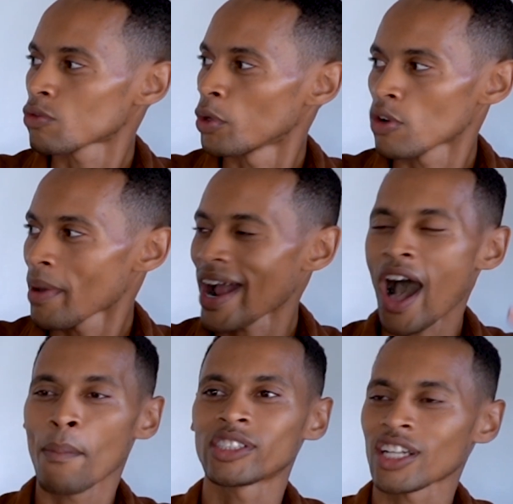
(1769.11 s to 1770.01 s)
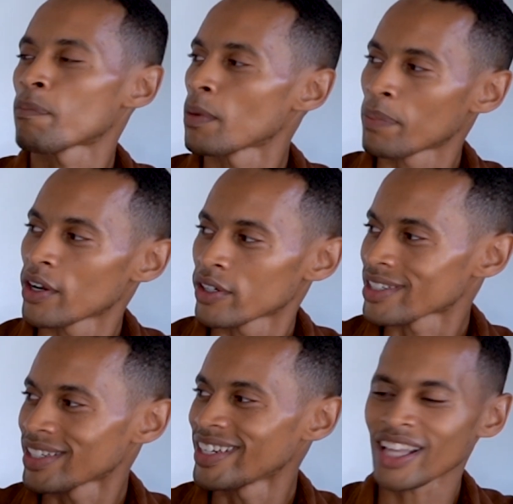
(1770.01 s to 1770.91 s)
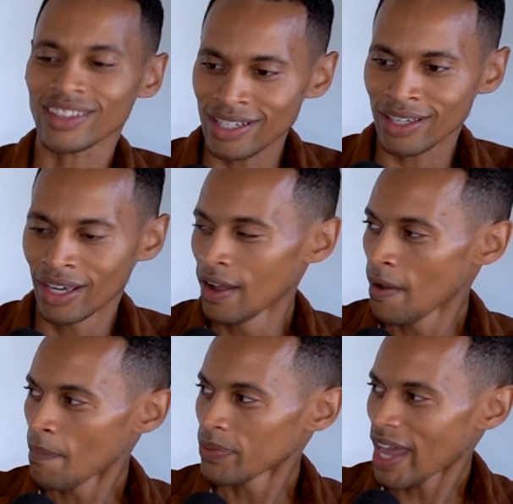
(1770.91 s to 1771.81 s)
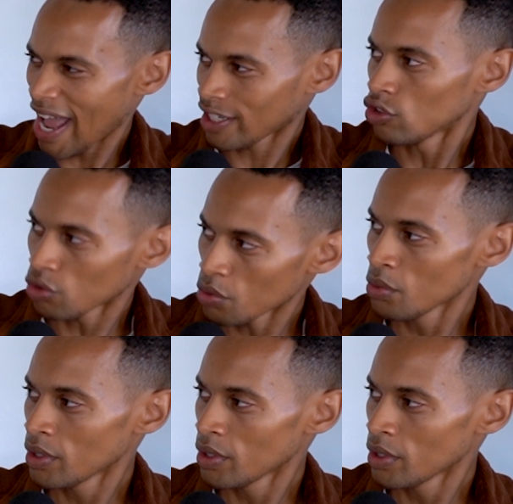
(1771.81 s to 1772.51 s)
where no matter how much I prepare, there's nothing that I can do.